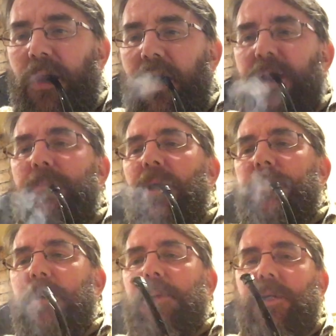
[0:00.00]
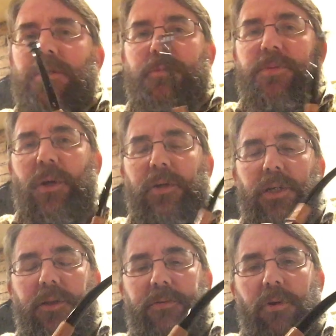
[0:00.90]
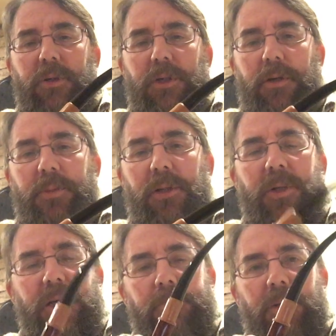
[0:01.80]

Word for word: and it might be because I'm smoking it through a 9mm